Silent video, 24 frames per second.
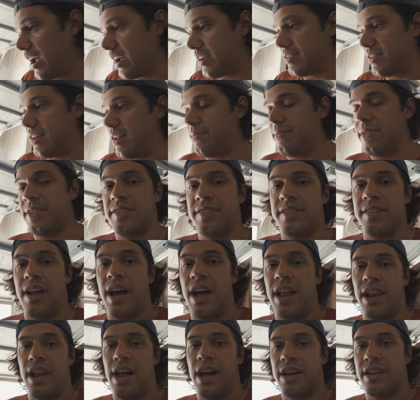except it's
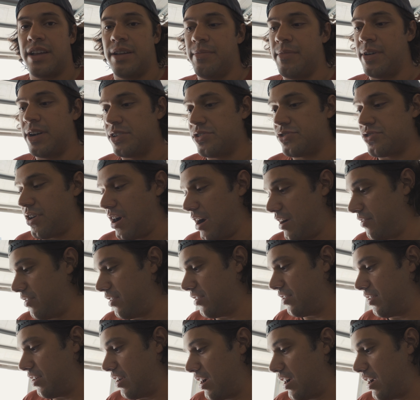not locking my
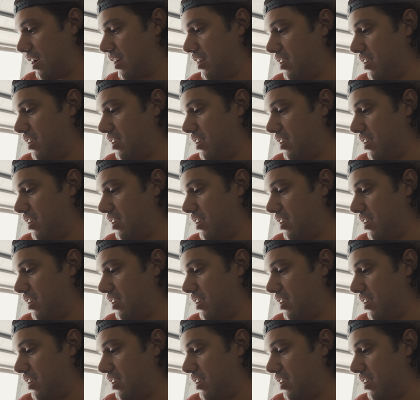driver's side,